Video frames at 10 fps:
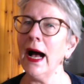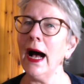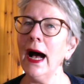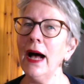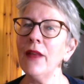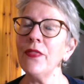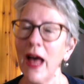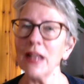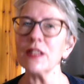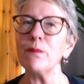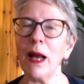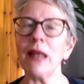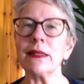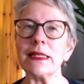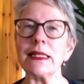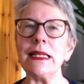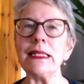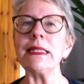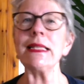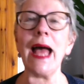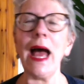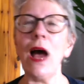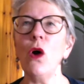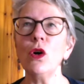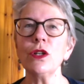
And that balance is now